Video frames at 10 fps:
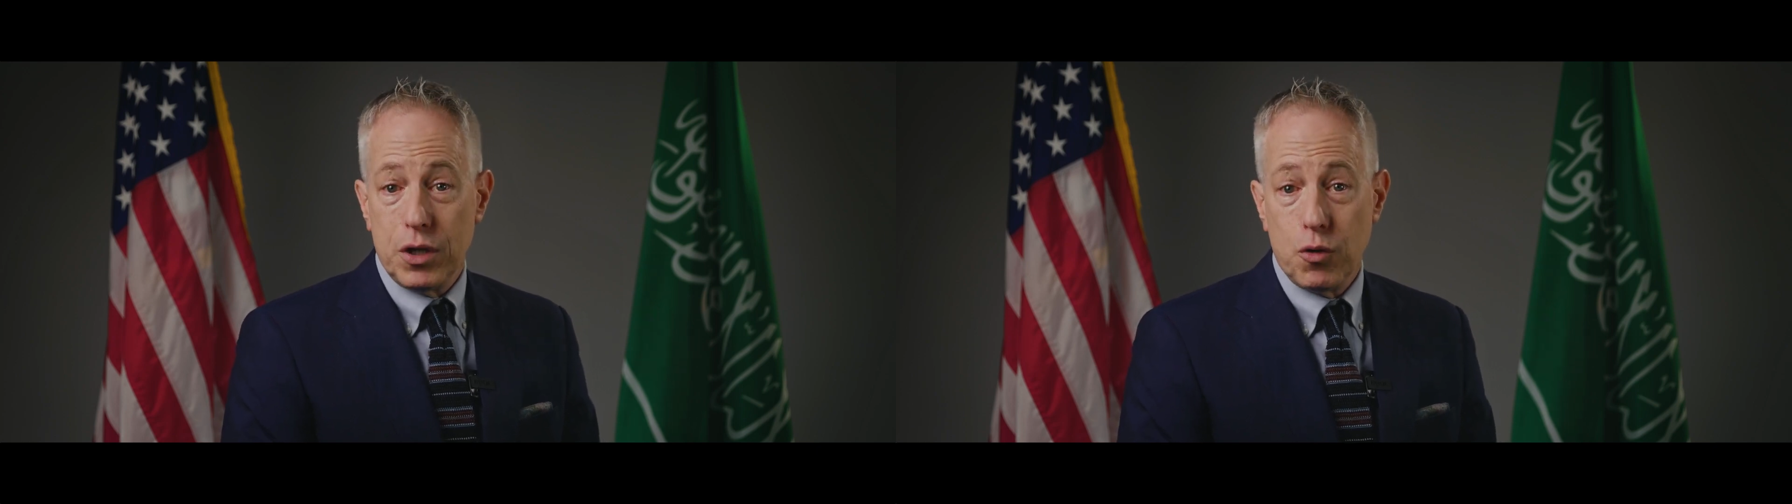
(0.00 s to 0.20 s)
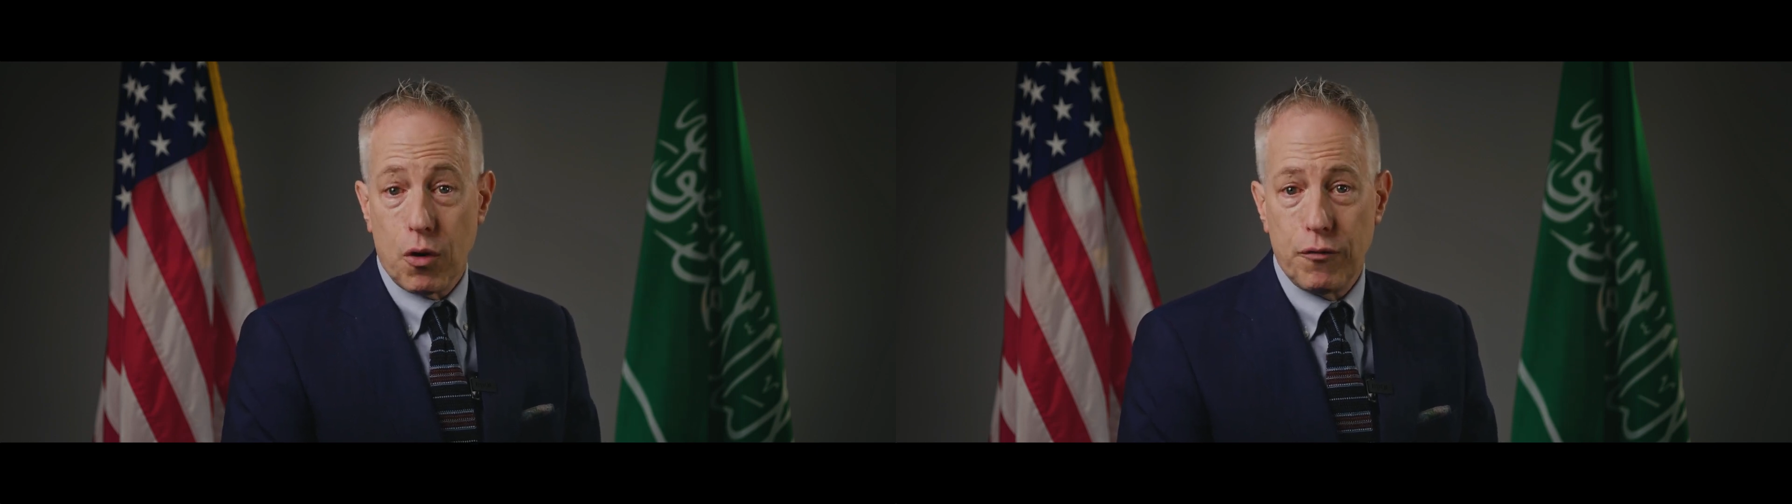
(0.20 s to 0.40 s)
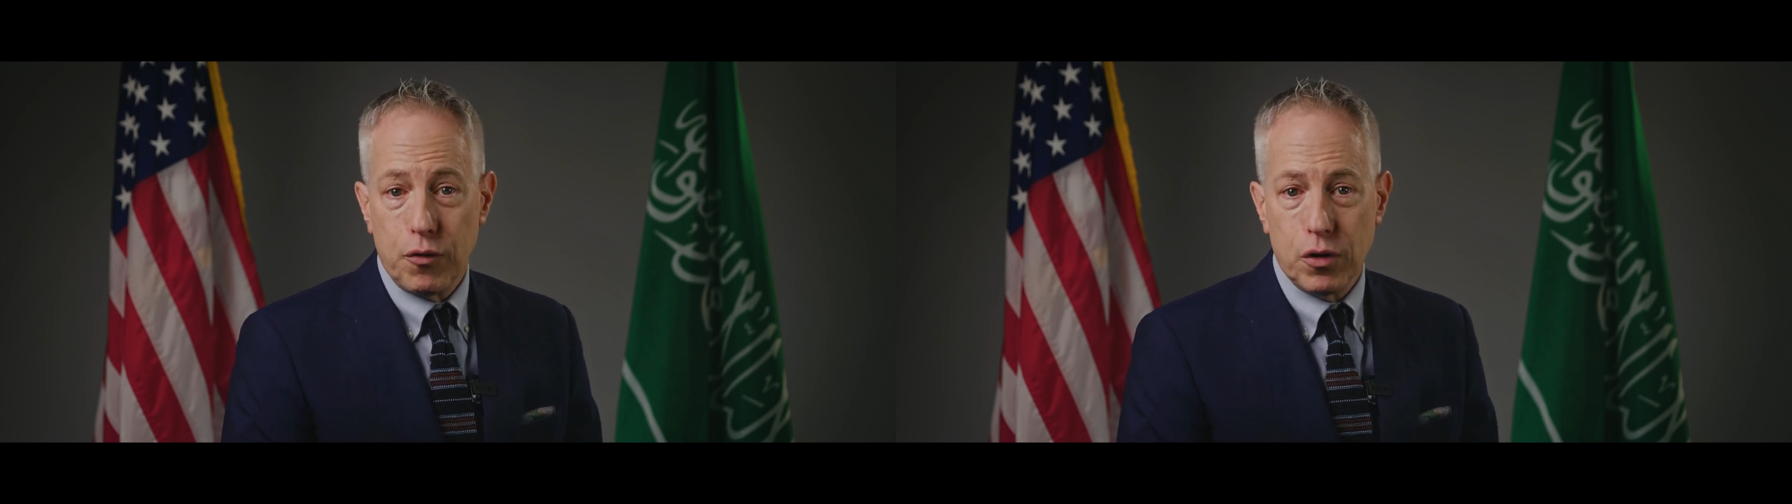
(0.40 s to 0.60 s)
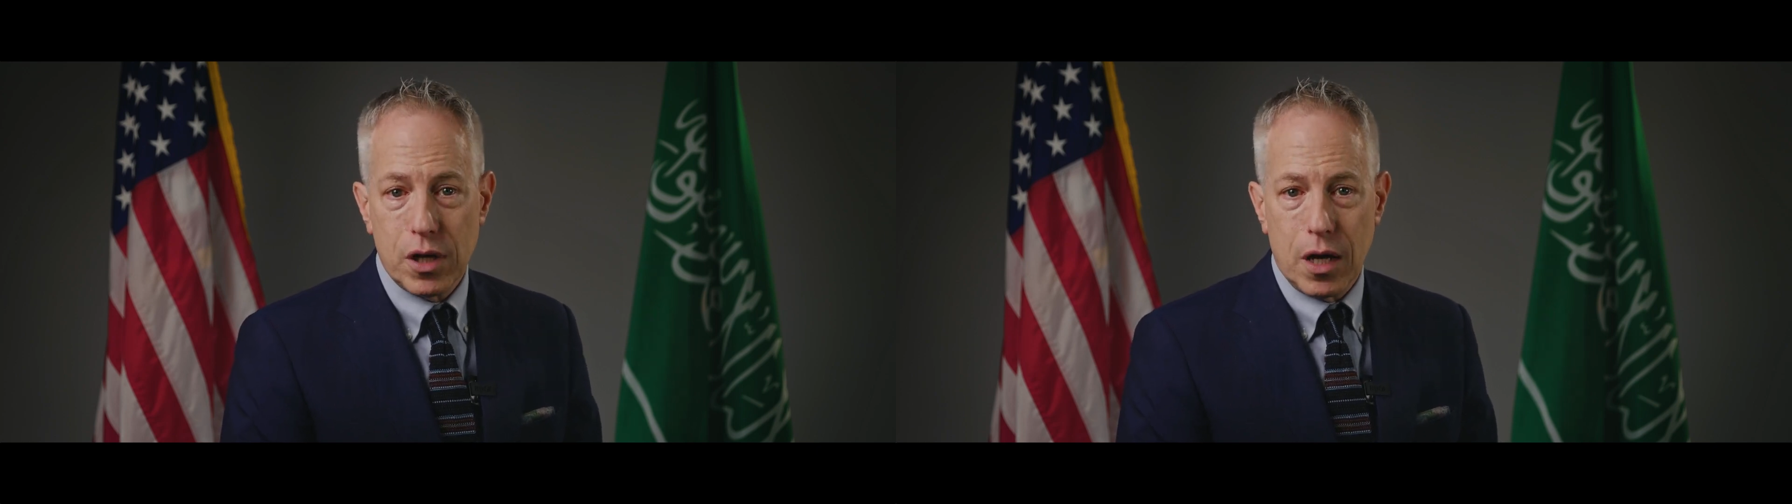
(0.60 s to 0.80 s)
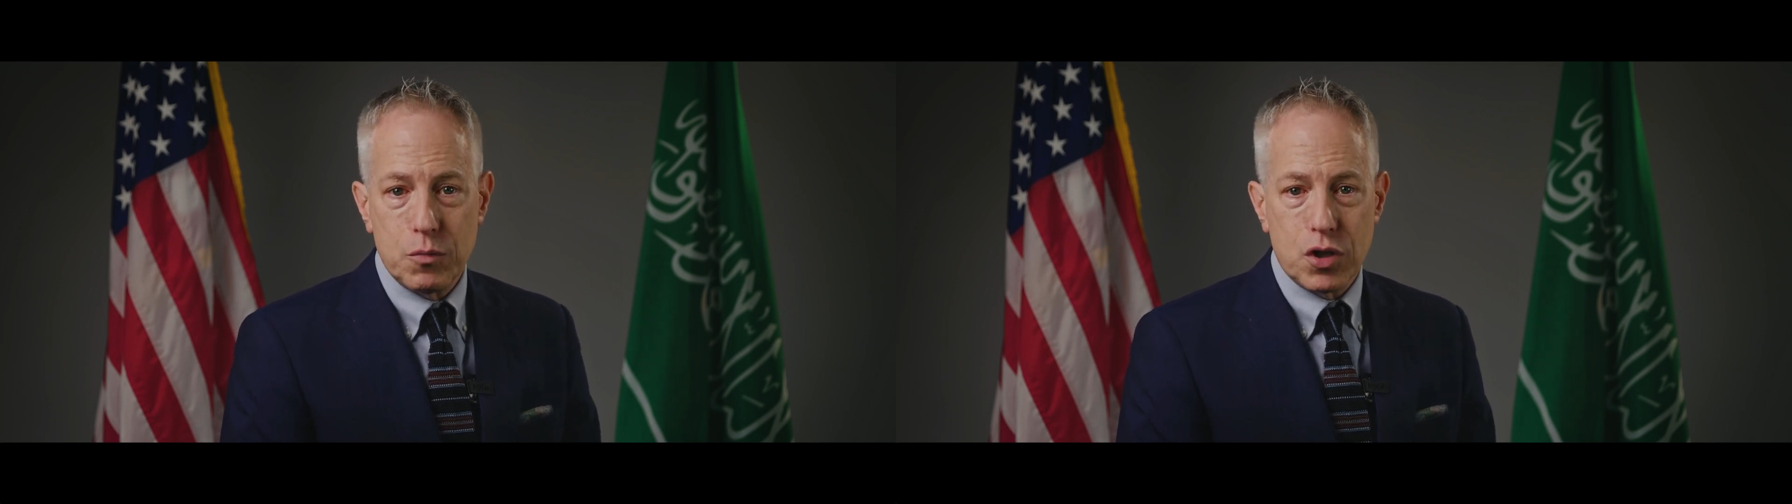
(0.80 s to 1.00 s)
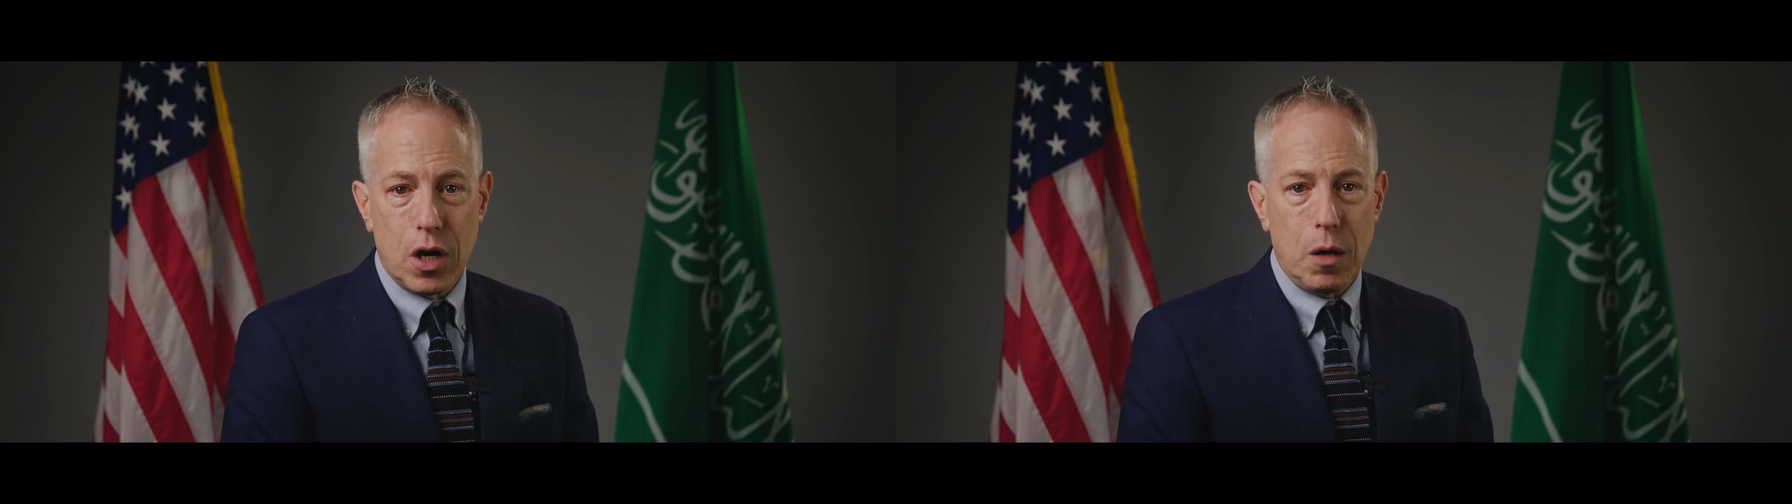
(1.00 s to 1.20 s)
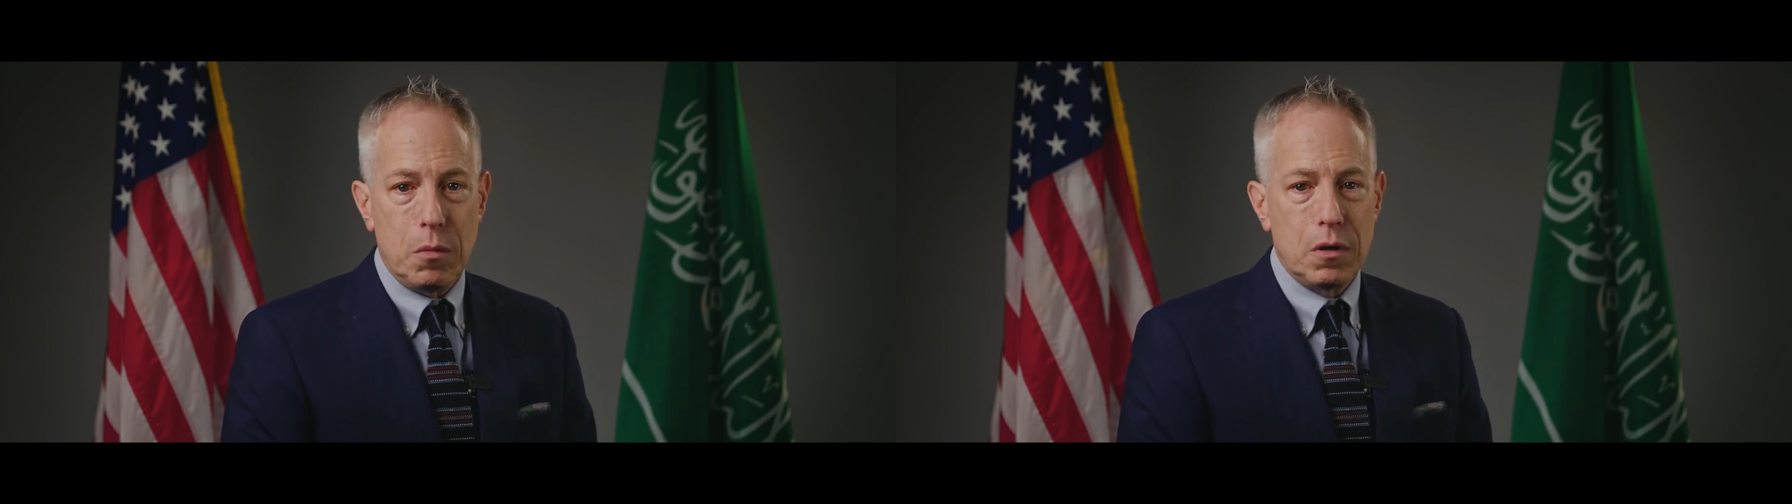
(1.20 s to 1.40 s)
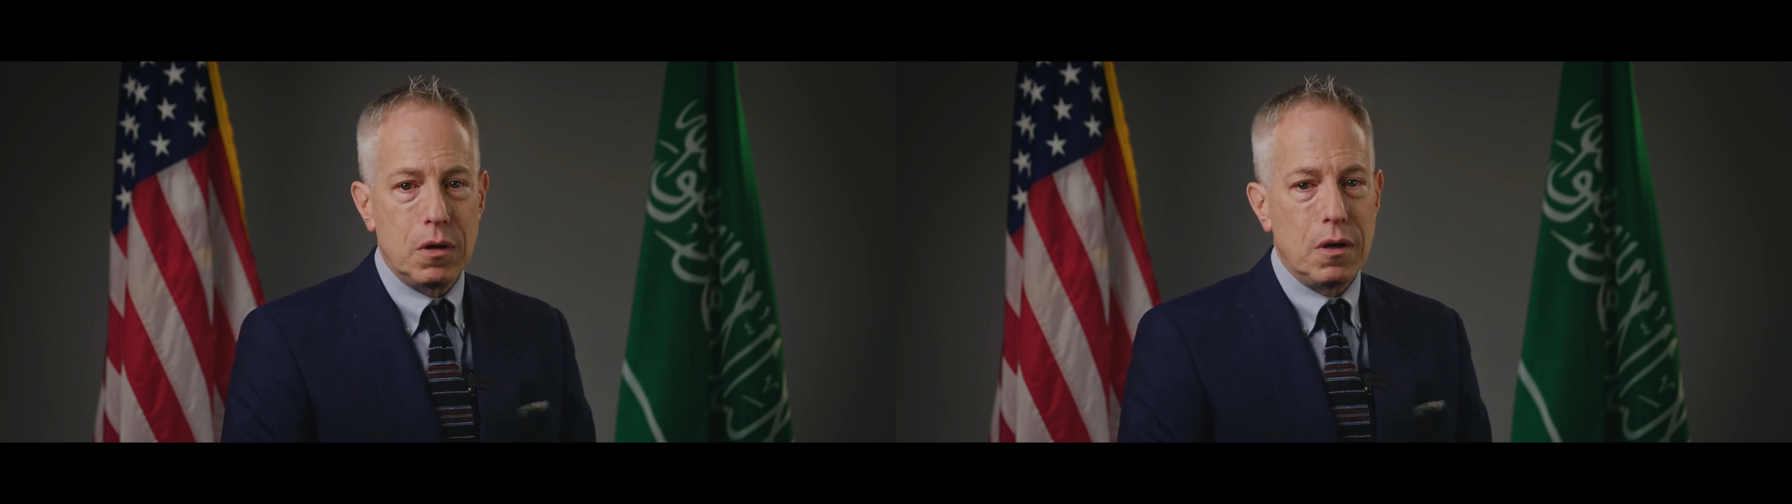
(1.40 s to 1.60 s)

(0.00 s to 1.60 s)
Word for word: your full time job.